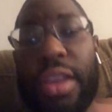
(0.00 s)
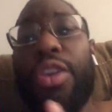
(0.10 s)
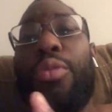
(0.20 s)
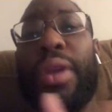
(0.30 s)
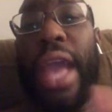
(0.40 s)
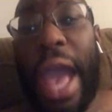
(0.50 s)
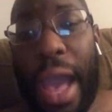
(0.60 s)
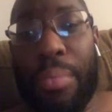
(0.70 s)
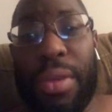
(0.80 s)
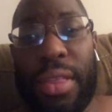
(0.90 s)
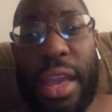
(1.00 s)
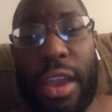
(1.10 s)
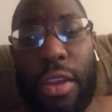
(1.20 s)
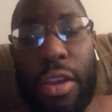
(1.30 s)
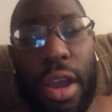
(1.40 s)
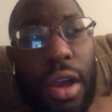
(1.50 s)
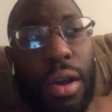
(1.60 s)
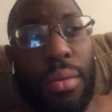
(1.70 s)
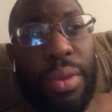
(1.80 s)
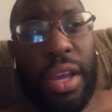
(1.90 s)
You'll be happy there
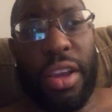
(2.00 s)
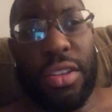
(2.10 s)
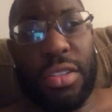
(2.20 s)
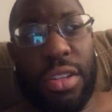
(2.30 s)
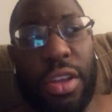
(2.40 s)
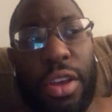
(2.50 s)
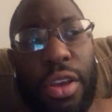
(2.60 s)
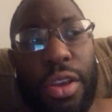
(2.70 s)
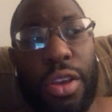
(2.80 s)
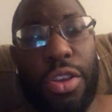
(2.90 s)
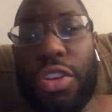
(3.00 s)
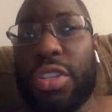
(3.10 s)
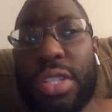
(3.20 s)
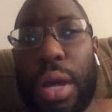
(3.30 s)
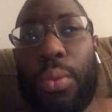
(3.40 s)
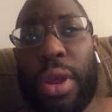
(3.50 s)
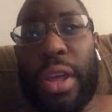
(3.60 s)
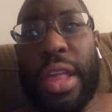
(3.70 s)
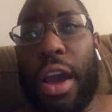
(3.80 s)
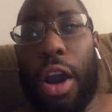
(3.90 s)
because you're somewhere
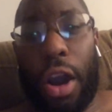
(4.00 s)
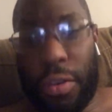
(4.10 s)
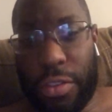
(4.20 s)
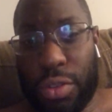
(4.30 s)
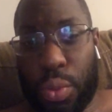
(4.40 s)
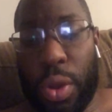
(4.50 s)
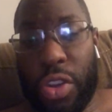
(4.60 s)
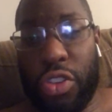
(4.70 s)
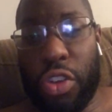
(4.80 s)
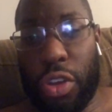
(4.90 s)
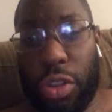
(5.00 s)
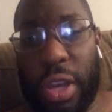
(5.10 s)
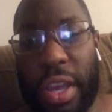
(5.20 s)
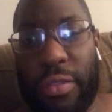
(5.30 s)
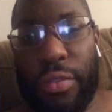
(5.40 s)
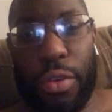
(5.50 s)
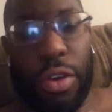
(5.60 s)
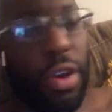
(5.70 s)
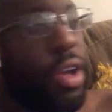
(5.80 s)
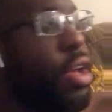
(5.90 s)
that offers what you're looking for.